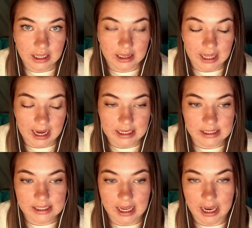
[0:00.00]

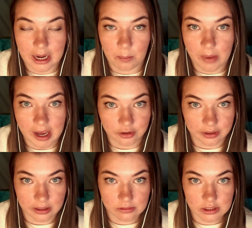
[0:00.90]
class, and background.